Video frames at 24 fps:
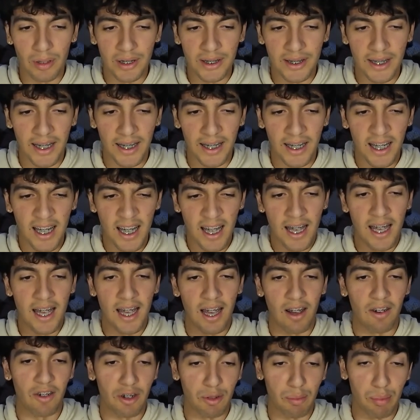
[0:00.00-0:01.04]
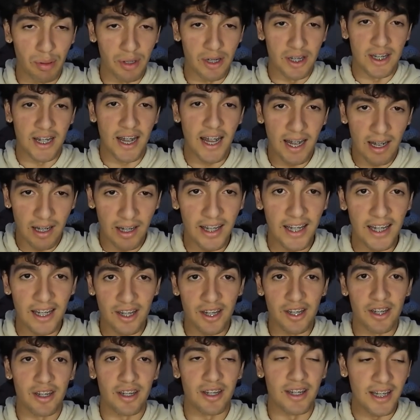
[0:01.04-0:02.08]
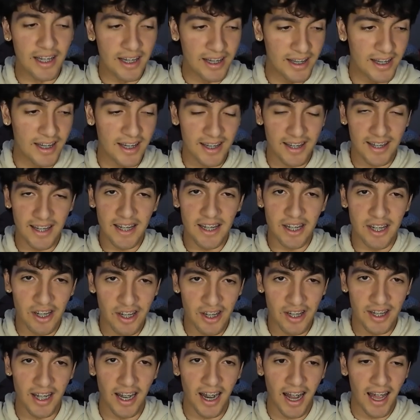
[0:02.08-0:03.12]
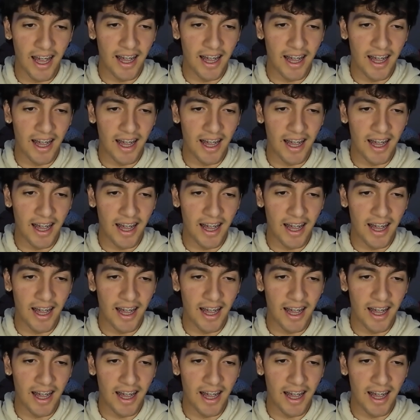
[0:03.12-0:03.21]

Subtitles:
is like I want to present these decisions